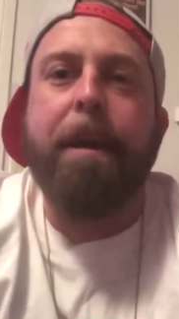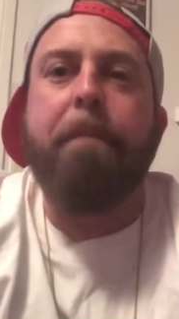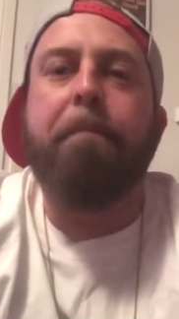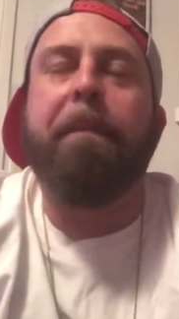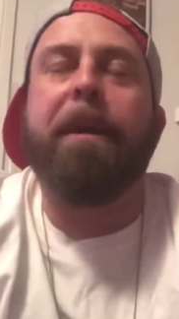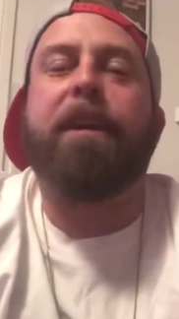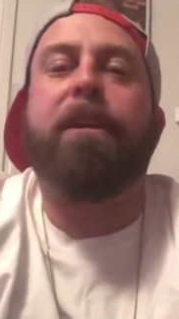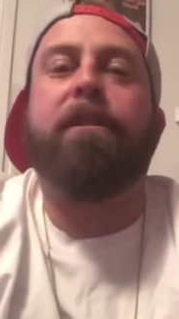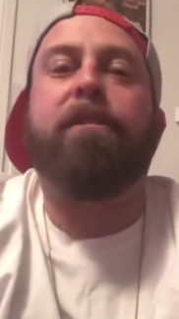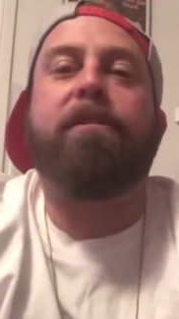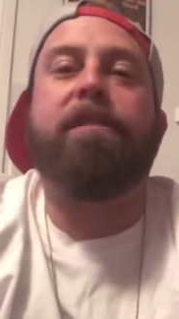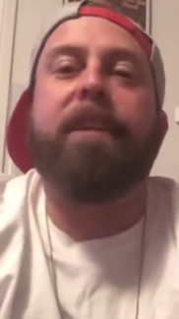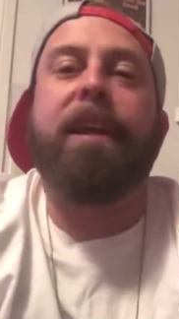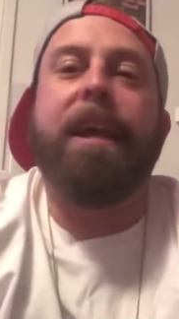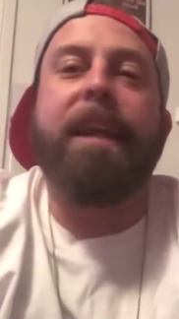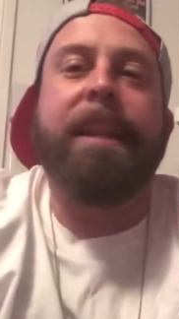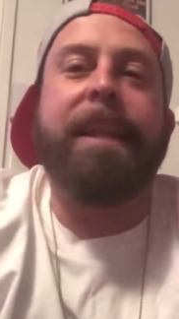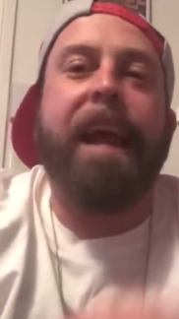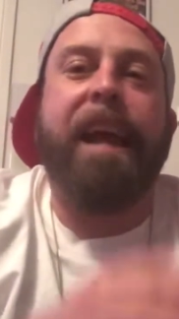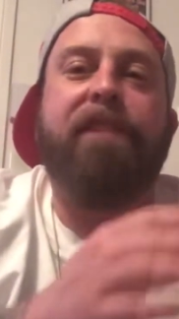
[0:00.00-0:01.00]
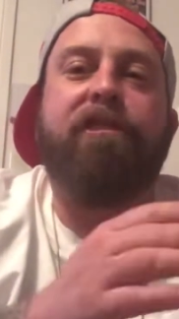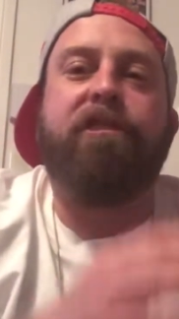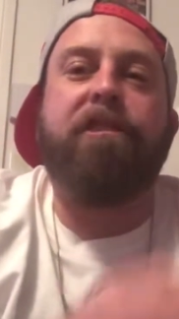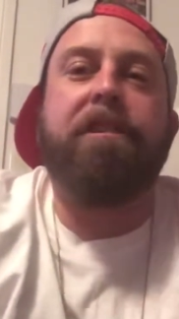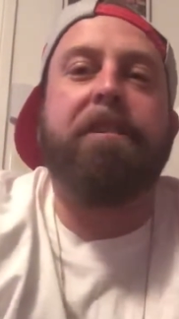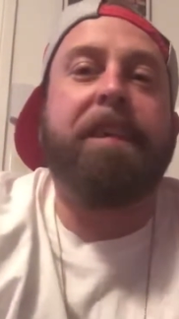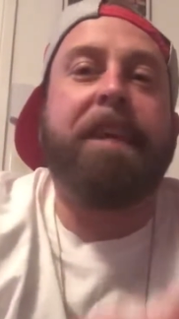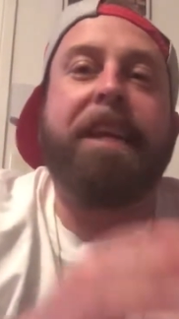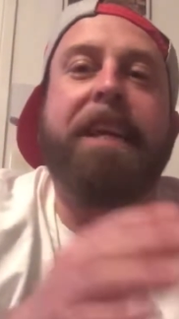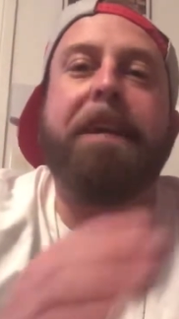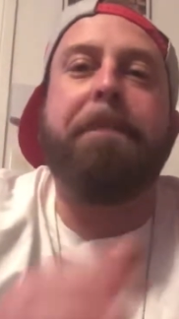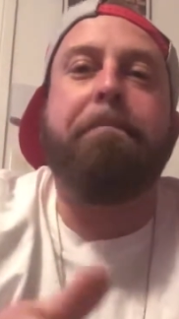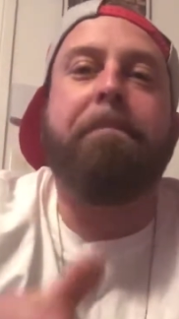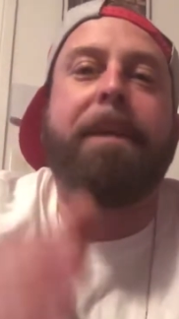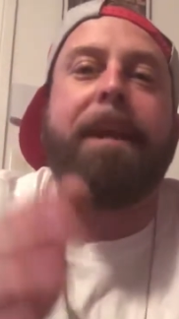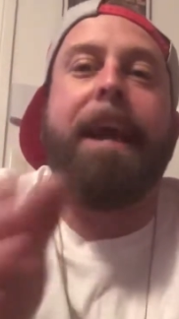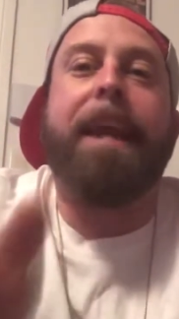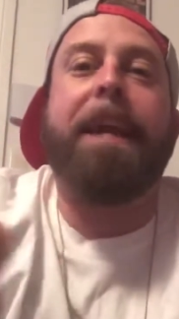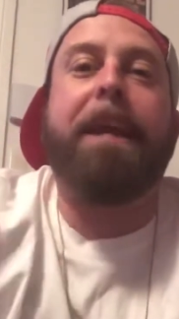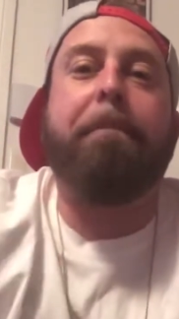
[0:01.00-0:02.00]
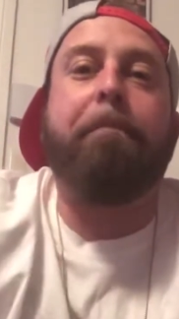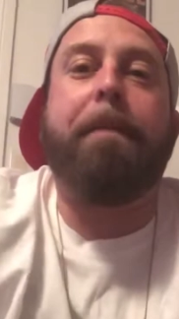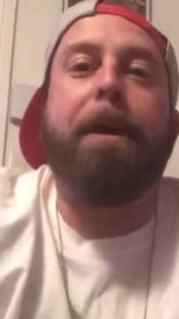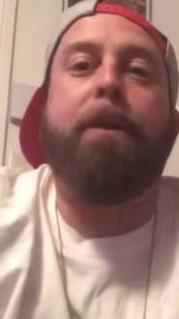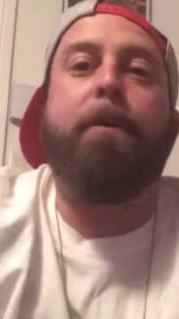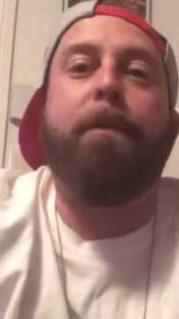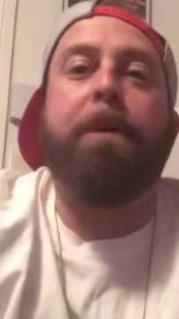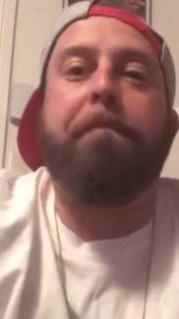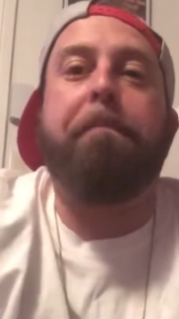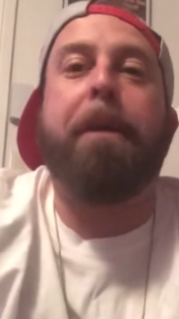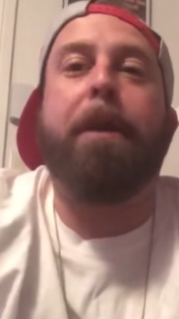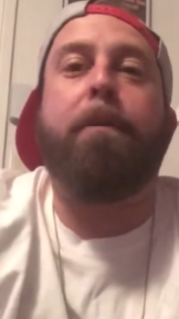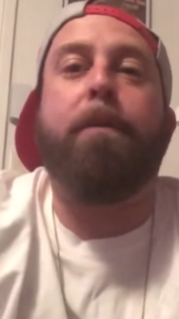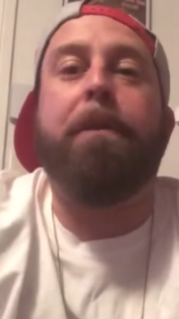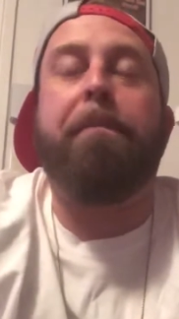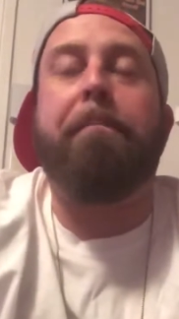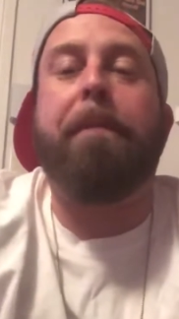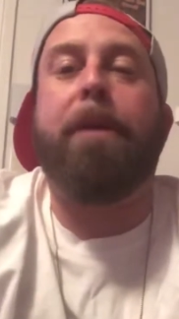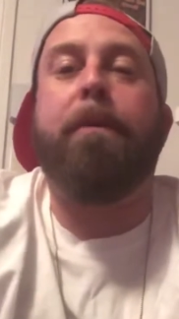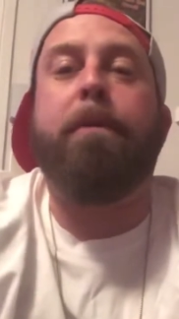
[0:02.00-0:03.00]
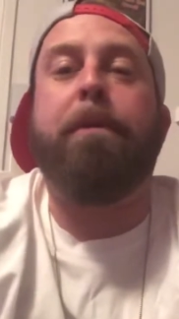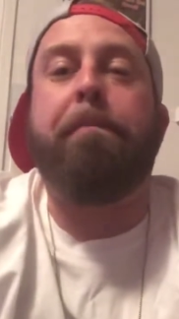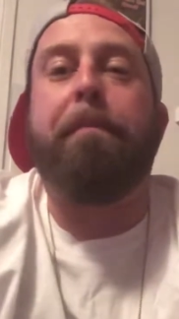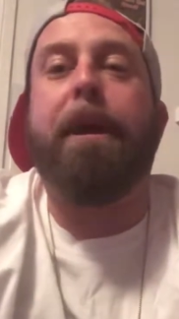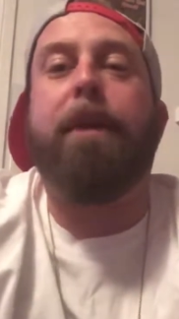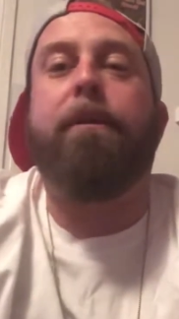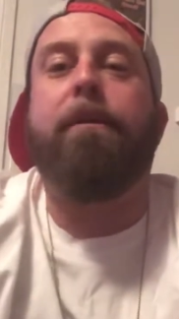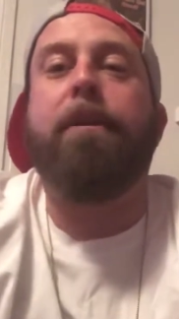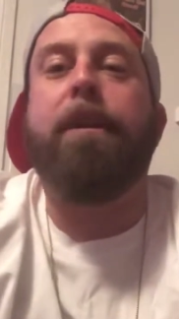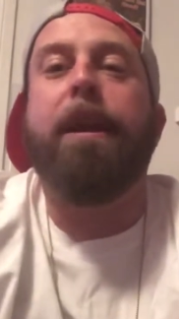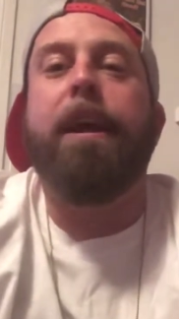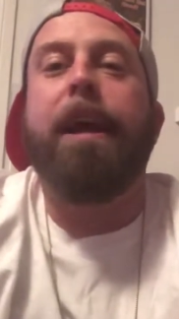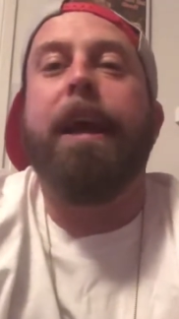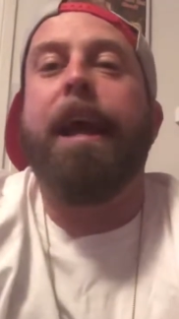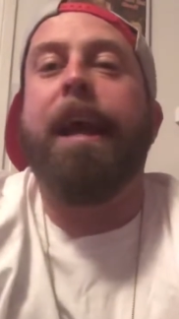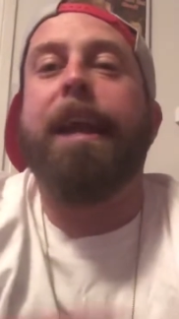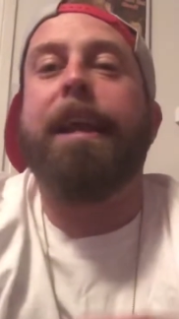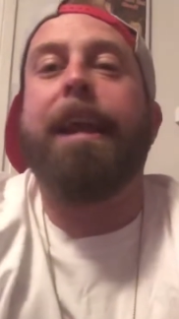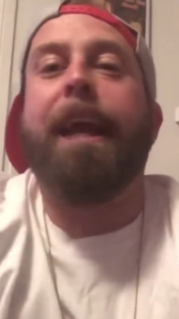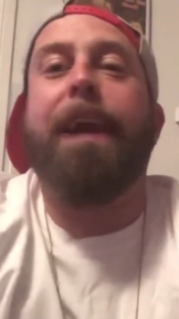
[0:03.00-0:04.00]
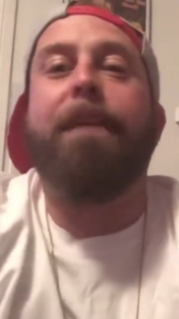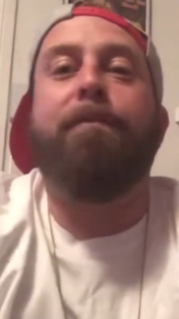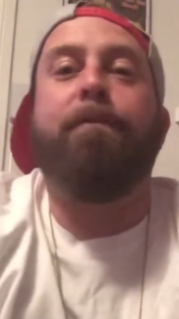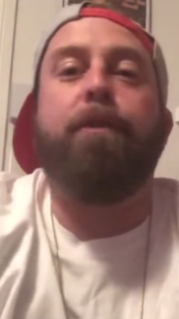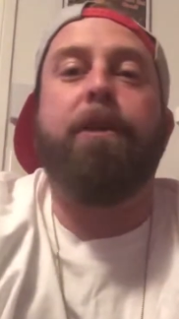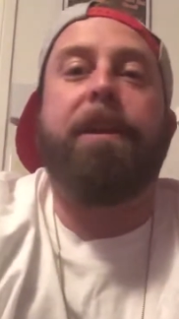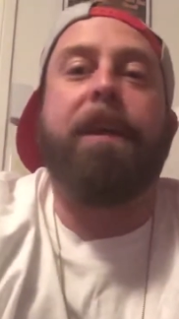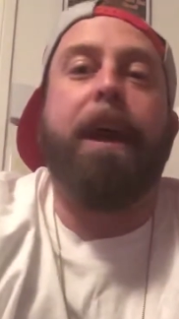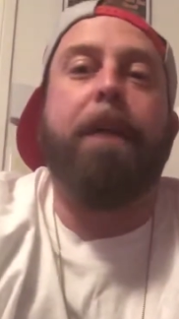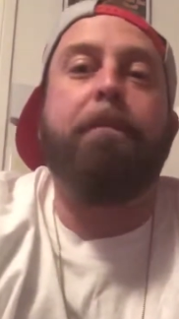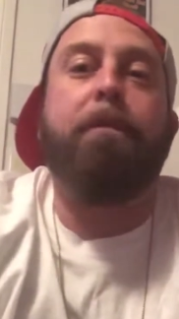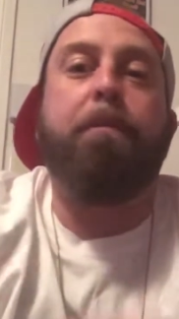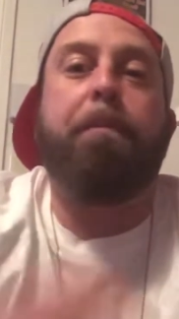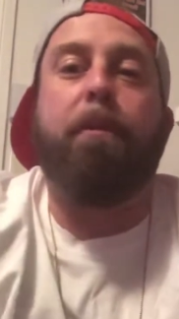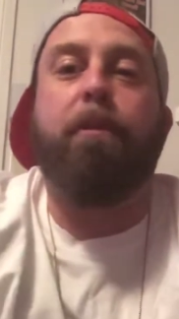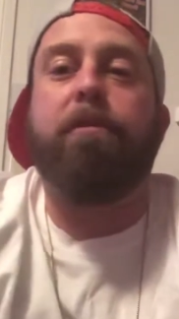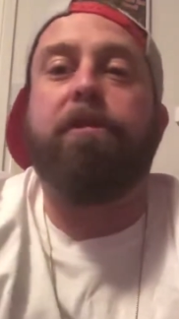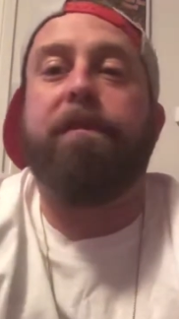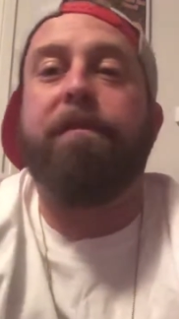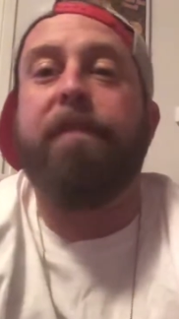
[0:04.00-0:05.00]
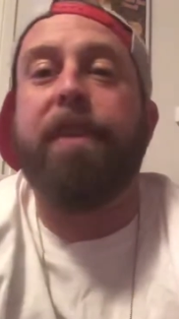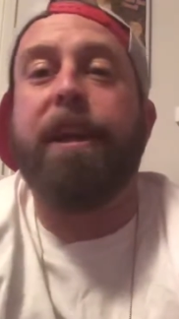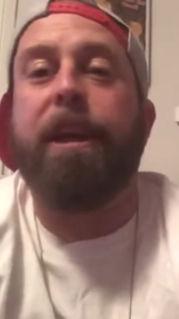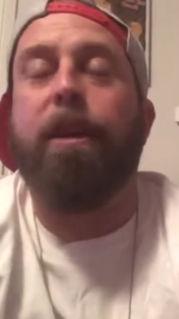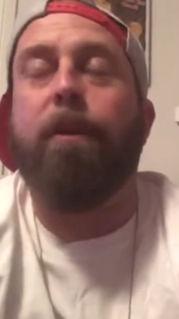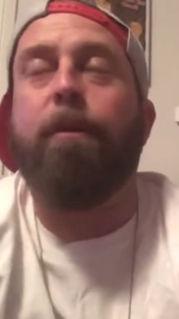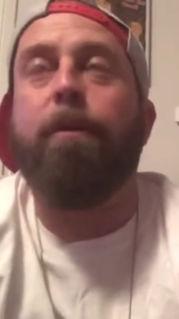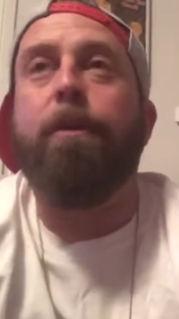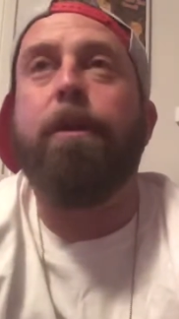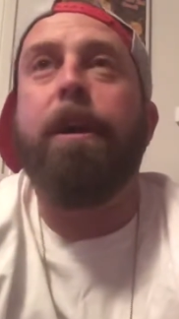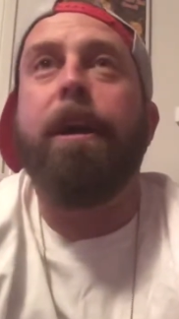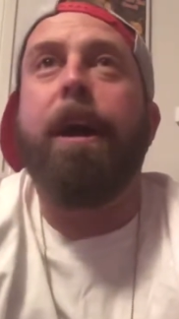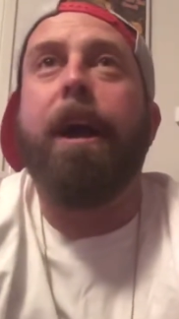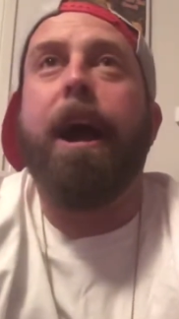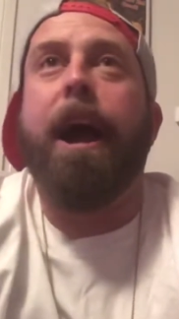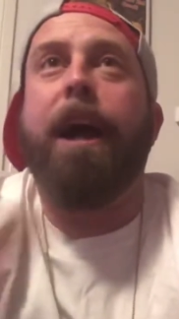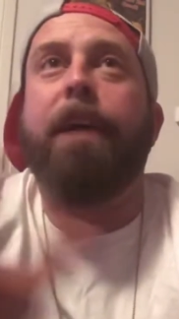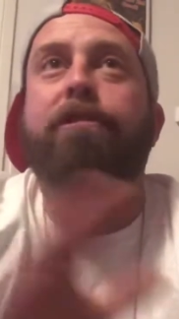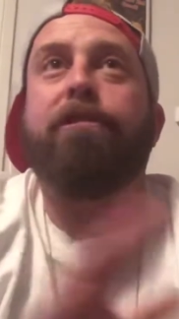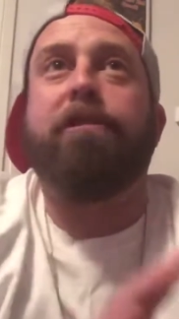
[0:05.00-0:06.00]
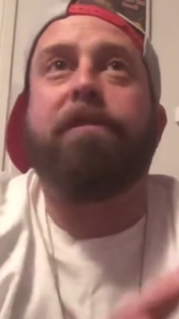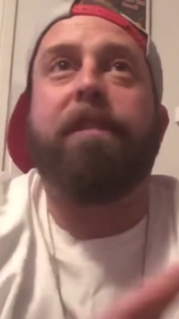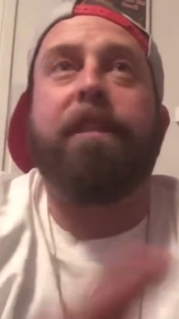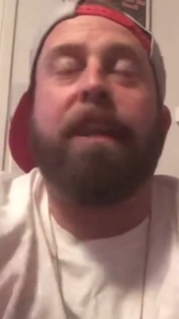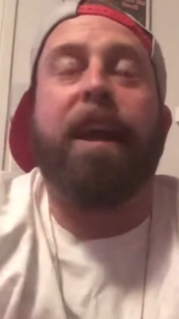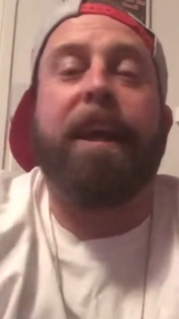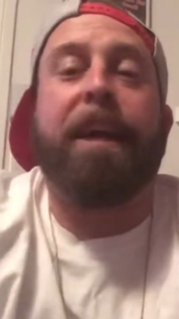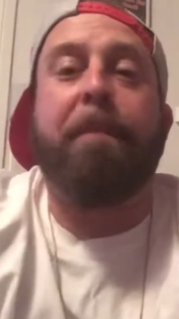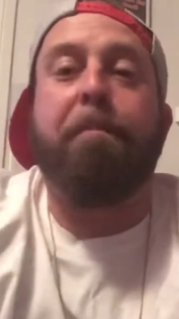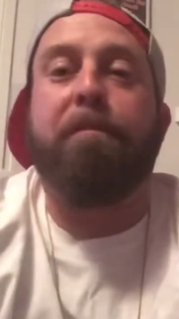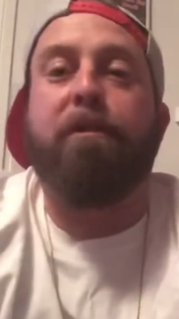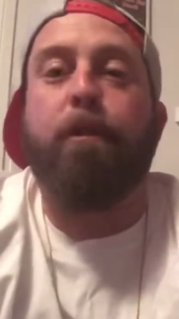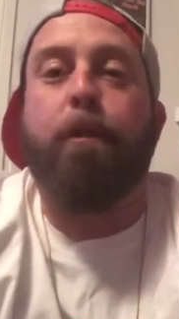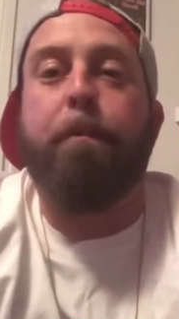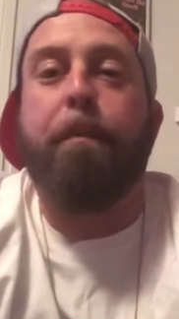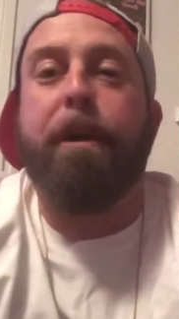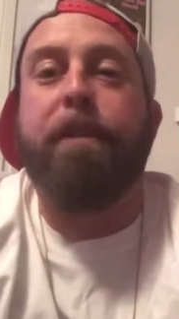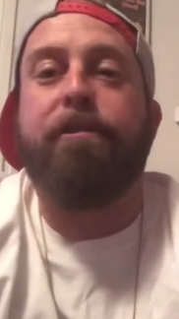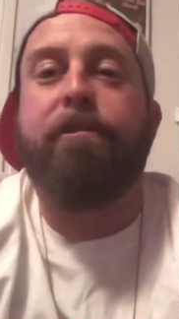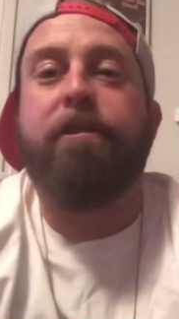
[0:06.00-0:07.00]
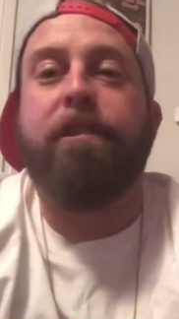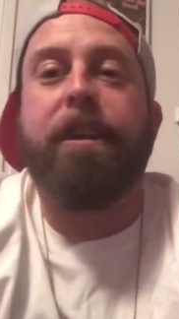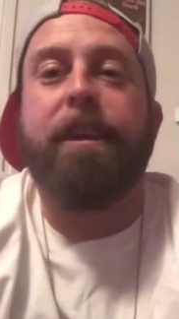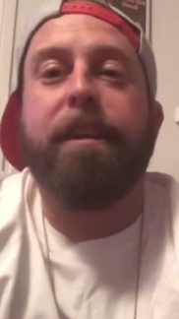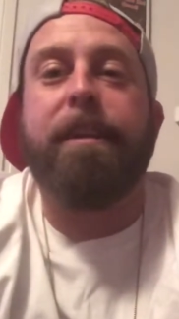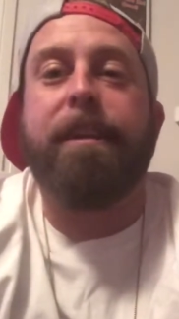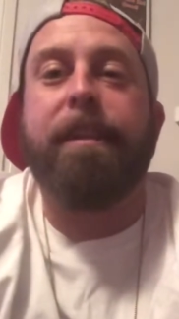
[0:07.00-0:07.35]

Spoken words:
because they just keep getting better and better and better and better, and every time you post a video, I just like him so much.